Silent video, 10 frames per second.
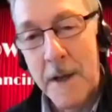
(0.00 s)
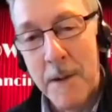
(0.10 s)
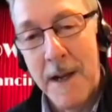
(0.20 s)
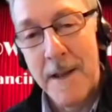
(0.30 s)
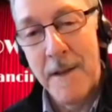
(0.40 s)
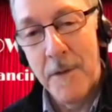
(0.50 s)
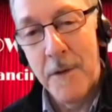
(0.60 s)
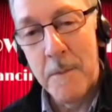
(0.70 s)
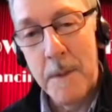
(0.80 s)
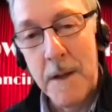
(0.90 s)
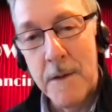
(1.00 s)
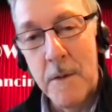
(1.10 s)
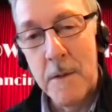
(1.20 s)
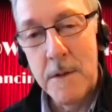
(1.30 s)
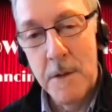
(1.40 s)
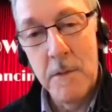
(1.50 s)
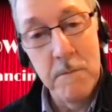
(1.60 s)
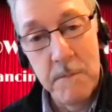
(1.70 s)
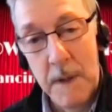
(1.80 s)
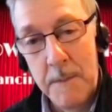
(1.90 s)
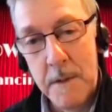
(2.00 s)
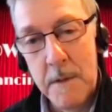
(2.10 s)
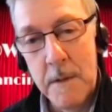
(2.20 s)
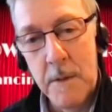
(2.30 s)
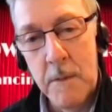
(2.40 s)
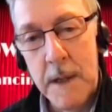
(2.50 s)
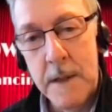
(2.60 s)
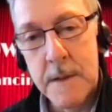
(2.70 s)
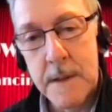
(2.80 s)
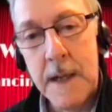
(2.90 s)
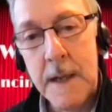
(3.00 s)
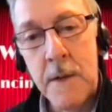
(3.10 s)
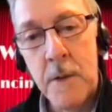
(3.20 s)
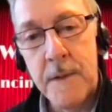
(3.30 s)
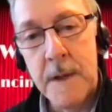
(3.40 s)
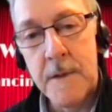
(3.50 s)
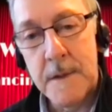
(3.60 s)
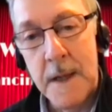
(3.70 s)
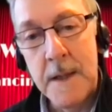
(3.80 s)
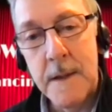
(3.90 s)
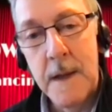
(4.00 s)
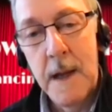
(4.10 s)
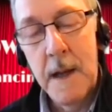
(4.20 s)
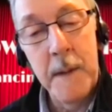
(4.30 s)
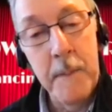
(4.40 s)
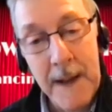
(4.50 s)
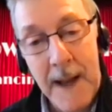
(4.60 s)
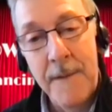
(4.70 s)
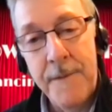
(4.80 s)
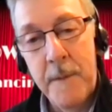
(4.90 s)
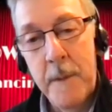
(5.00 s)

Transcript: had played in the first place. So you're absolutely right. Getting those things tight, and people laugh.